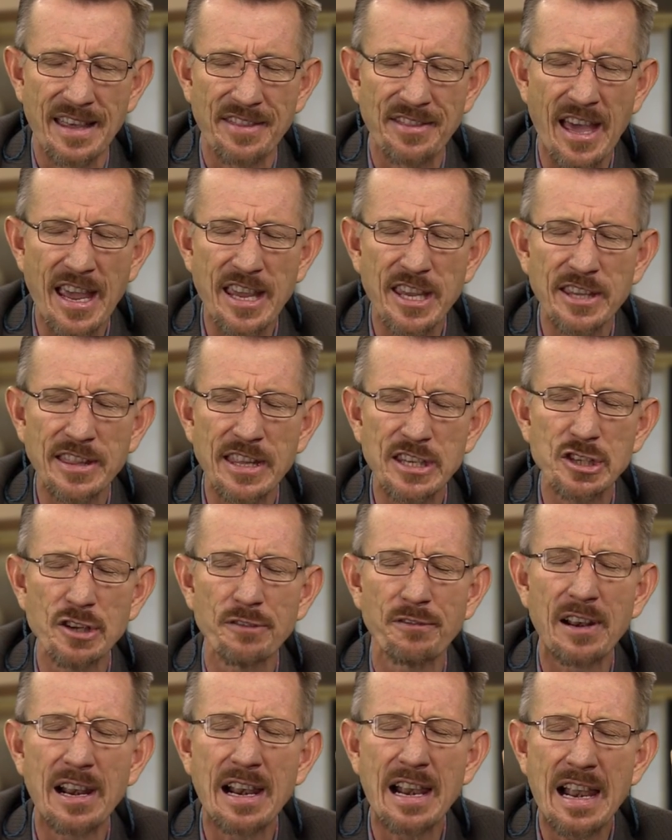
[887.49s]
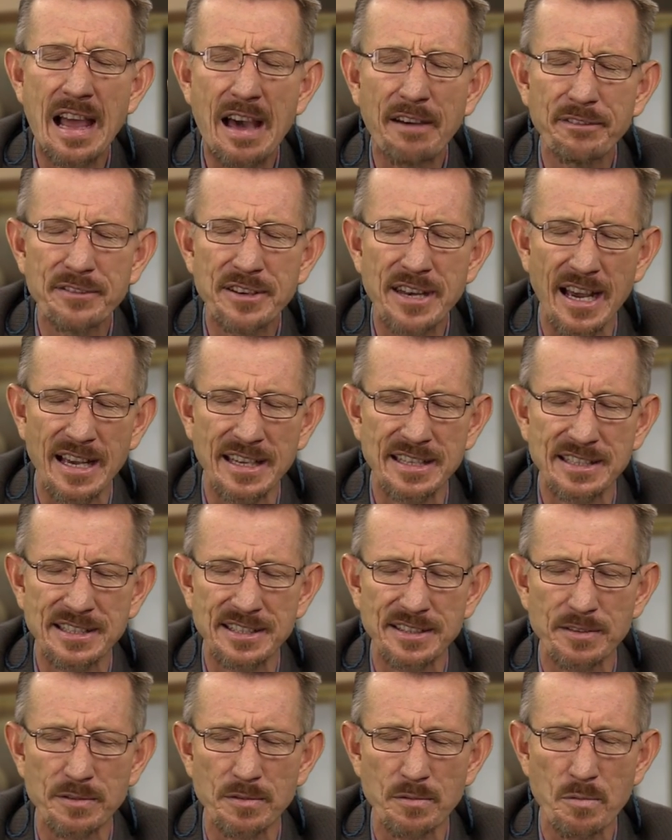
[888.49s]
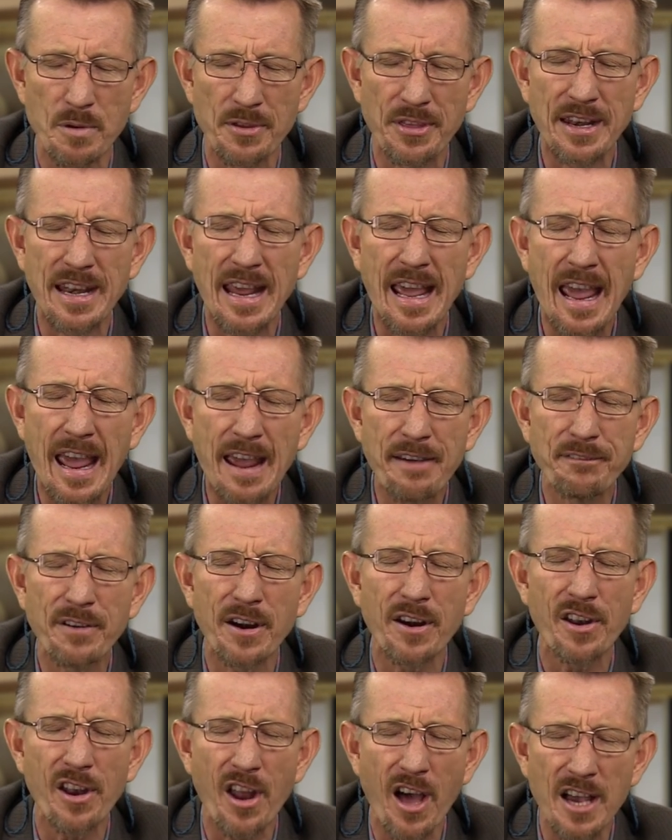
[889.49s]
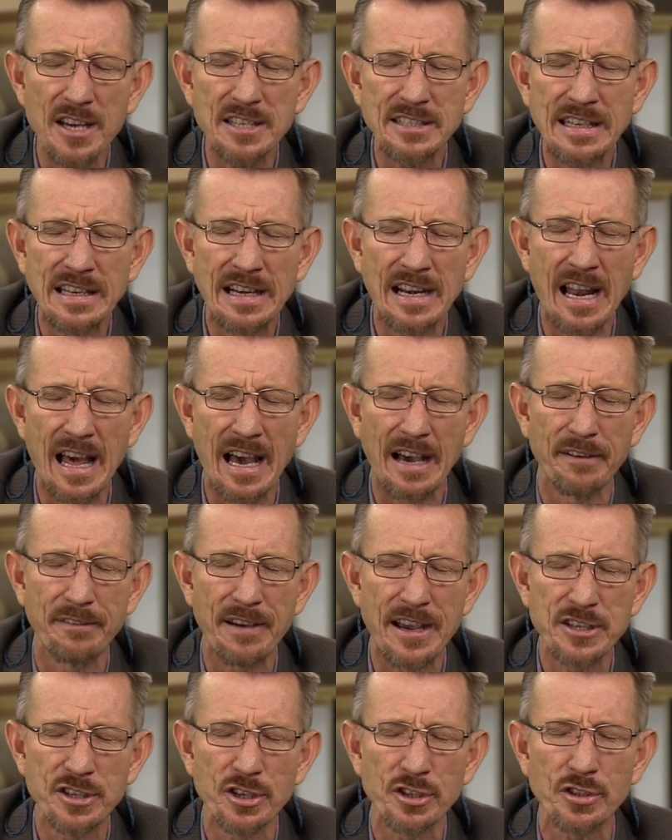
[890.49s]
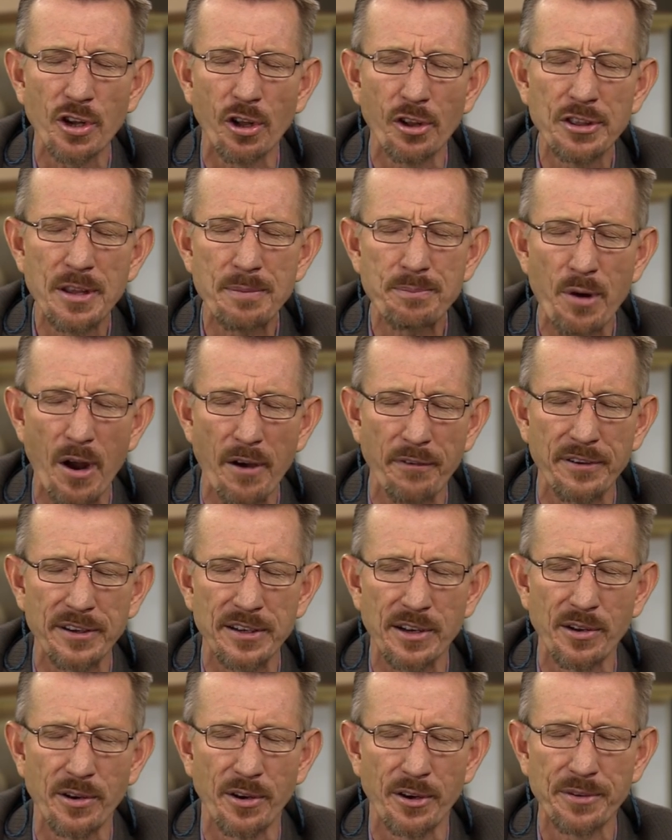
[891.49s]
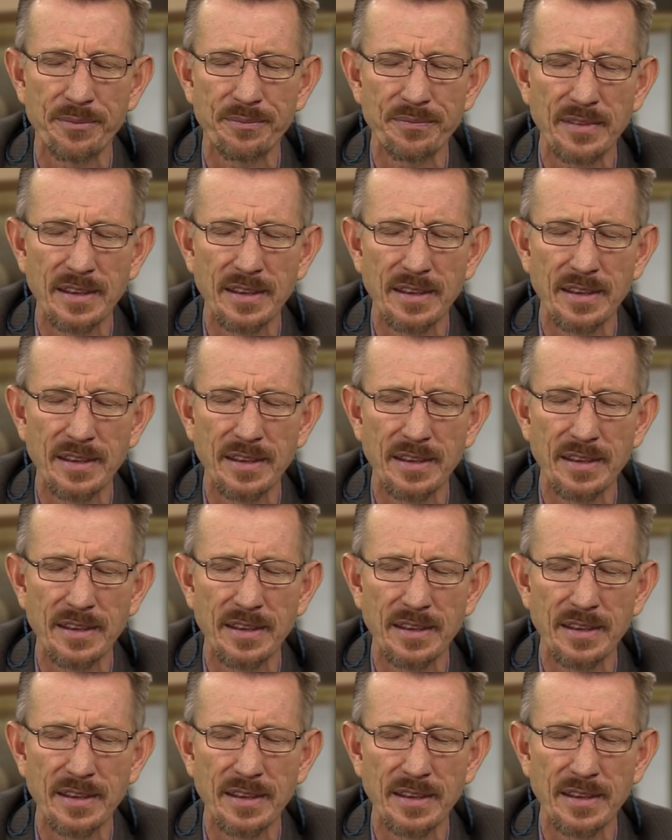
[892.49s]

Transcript: Thank you that you've loved us with an everlasting love, as you told the prophet, Lord.